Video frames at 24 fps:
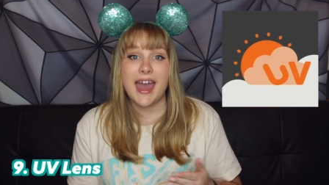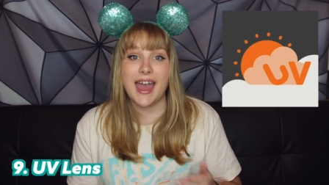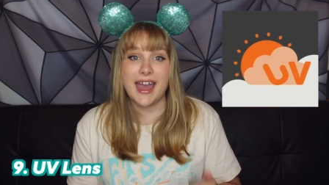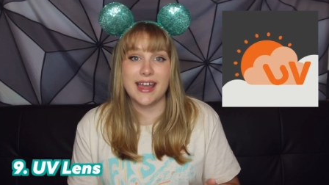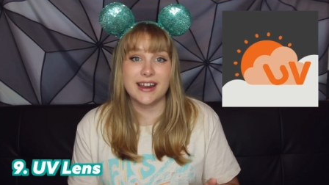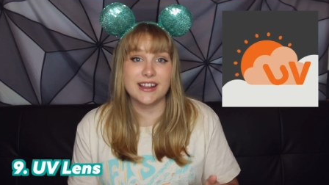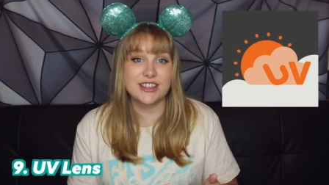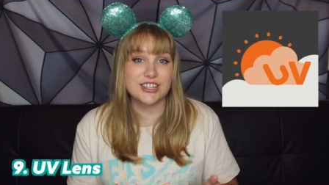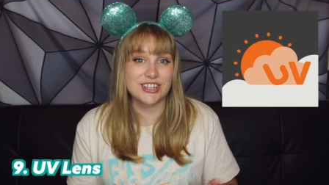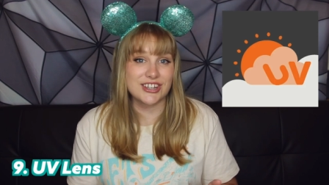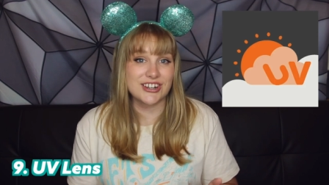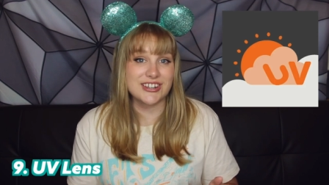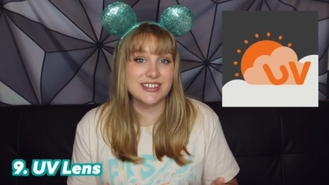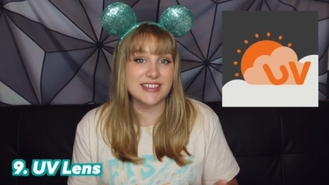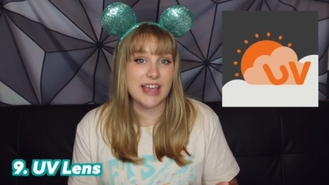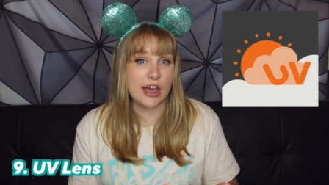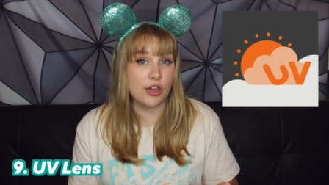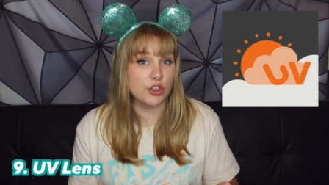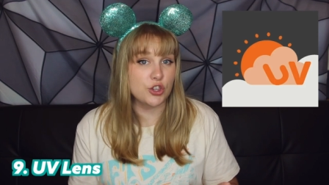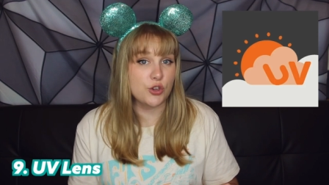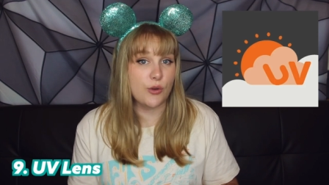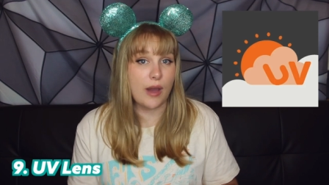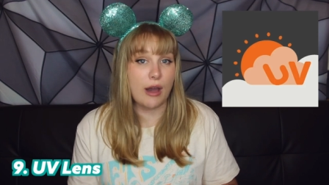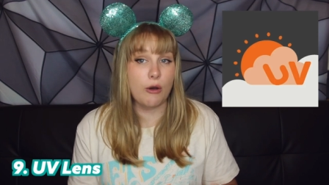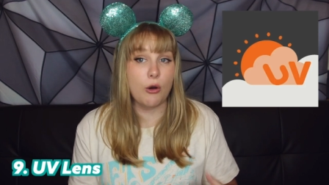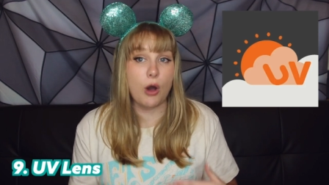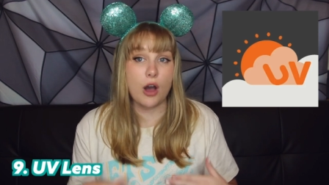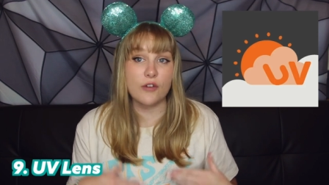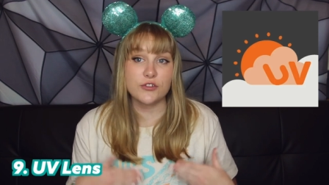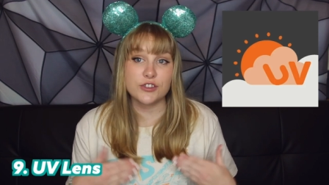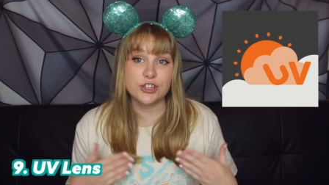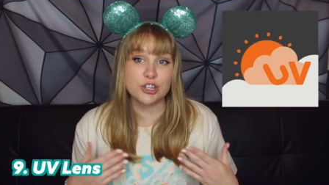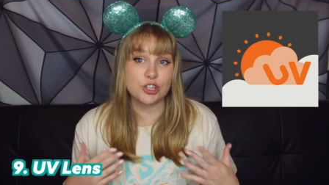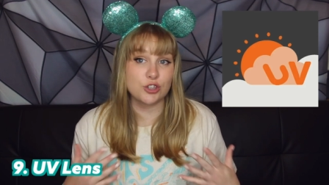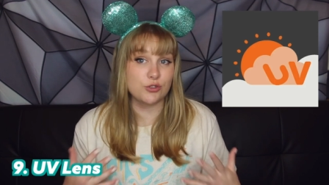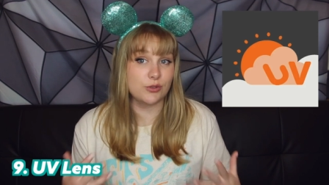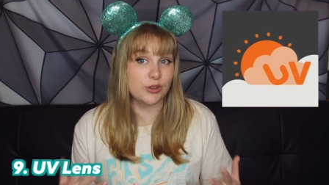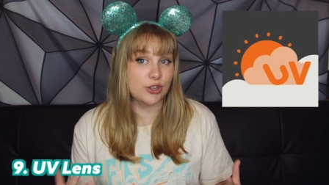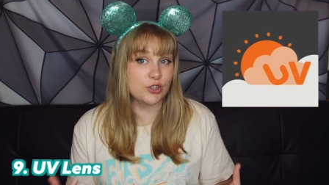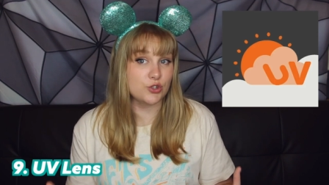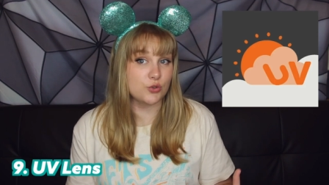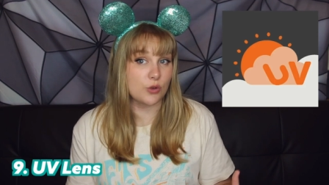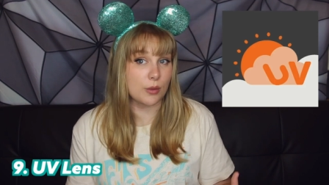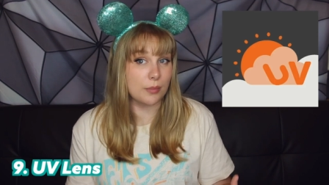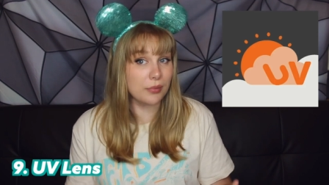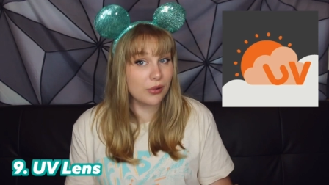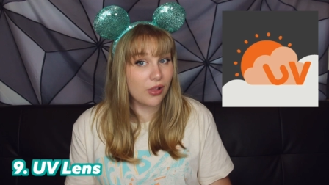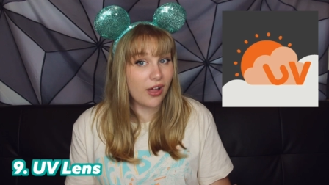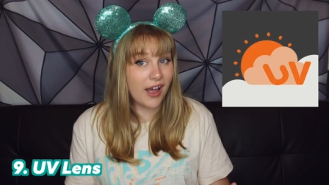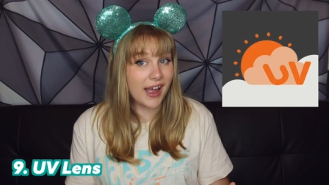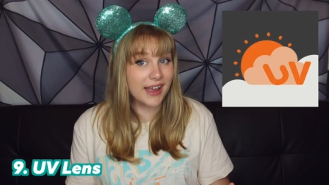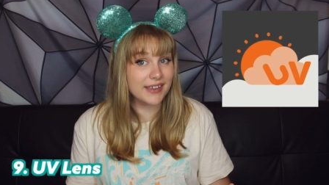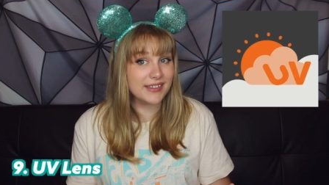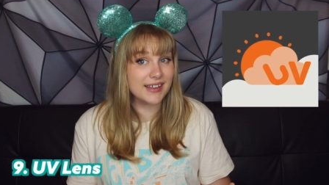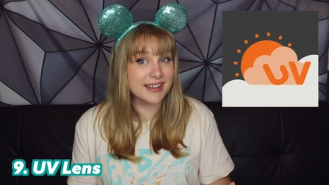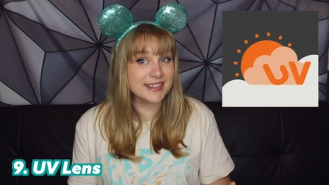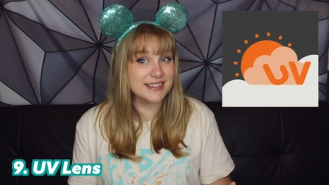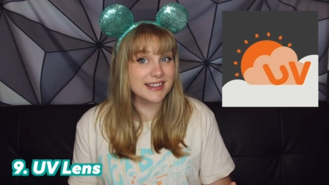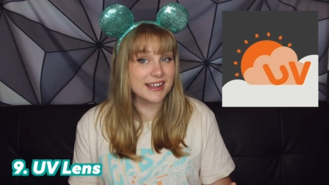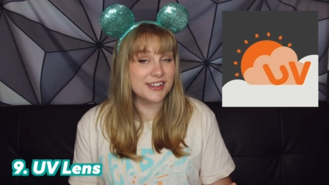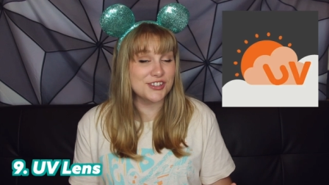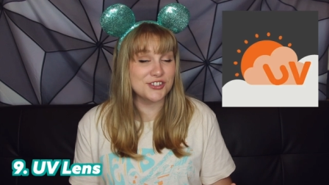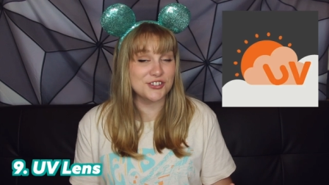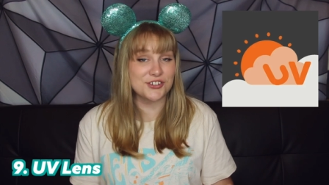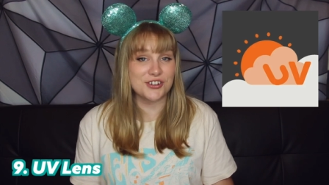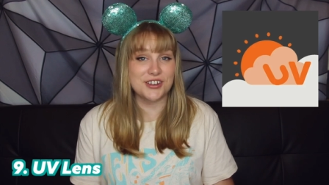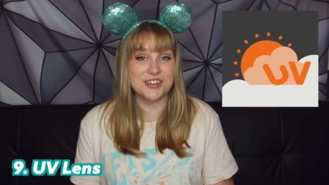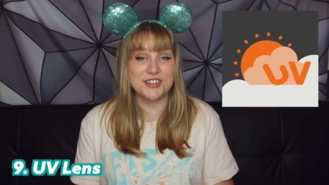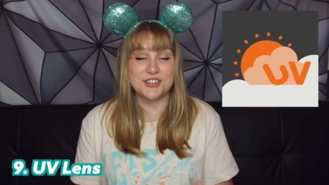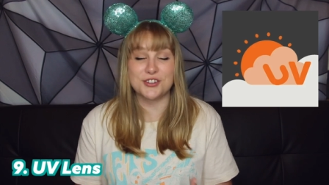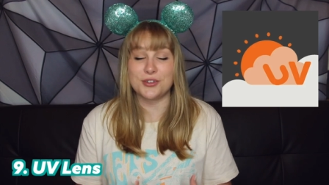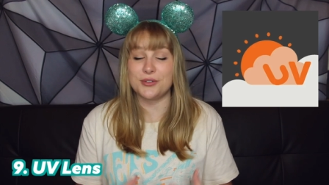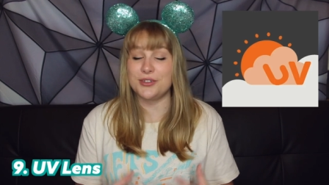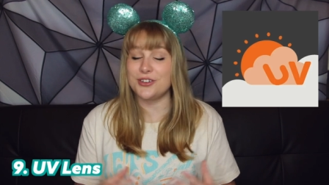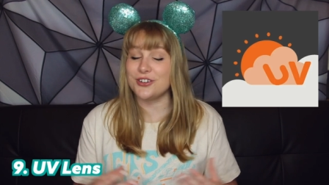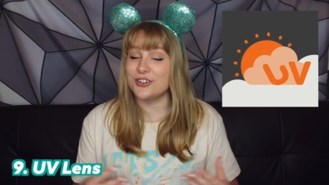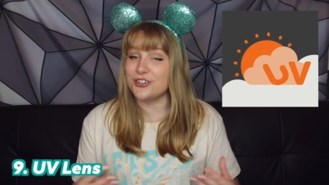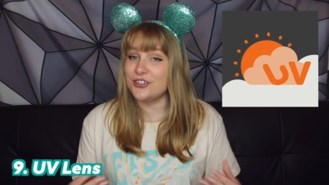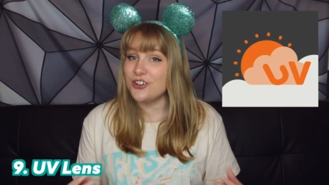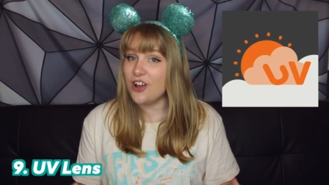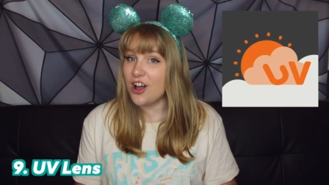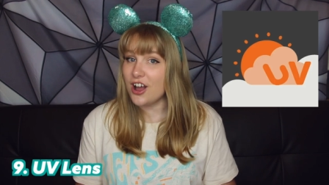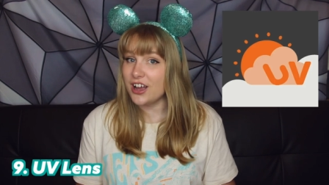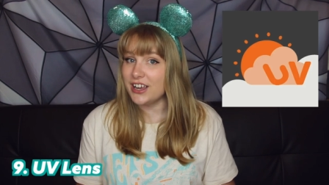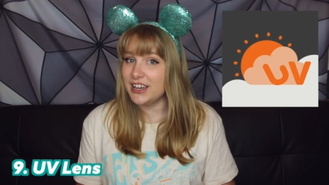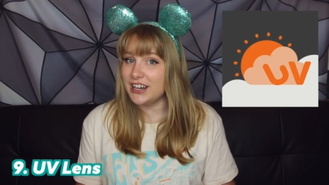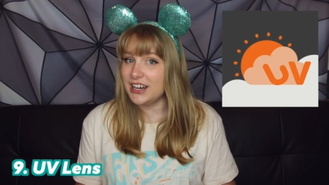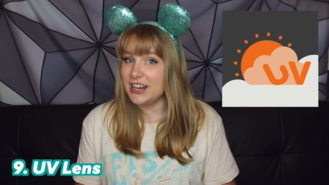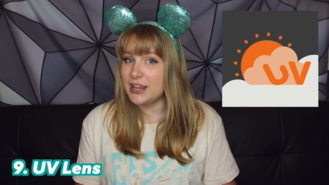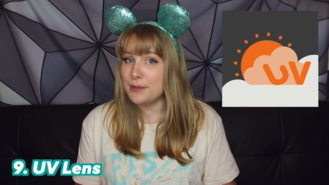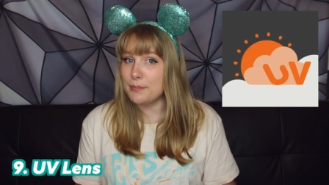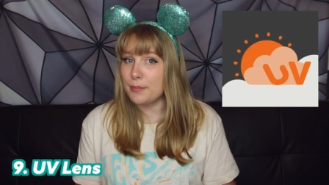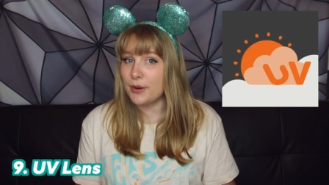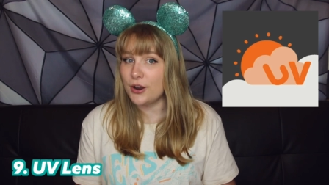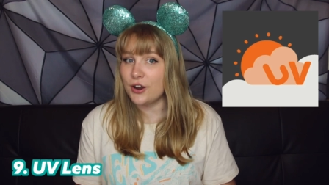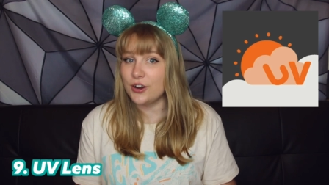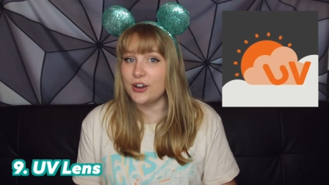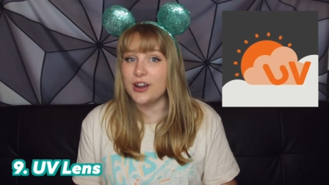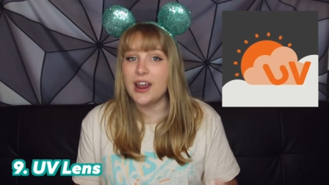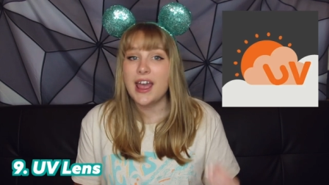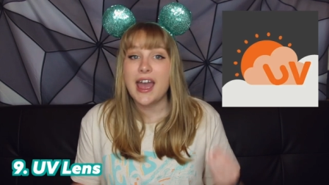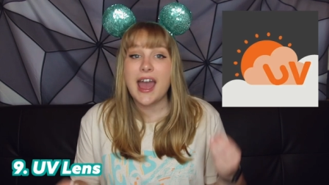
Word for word: And it's gonna tell you how often you need to apply that sunscreen so you're not getting burnt,